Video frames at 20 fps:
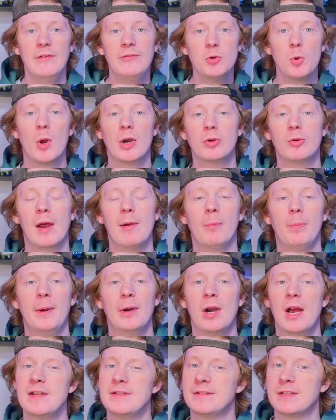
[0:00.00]
If you wanna grab a
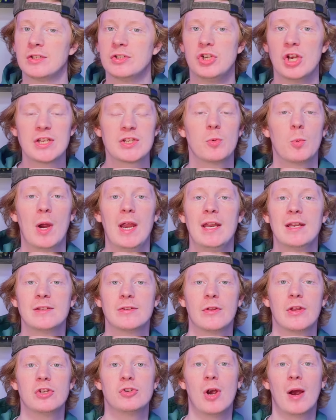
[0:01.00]
pair, I'd suggest waiting
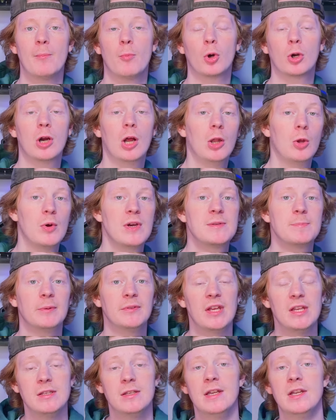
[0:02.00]
till they drop more colorways,
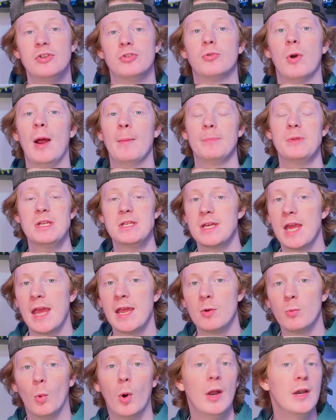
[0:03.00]
but they did drop the
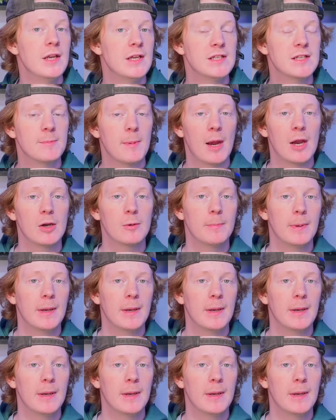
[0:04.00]
K1 inspired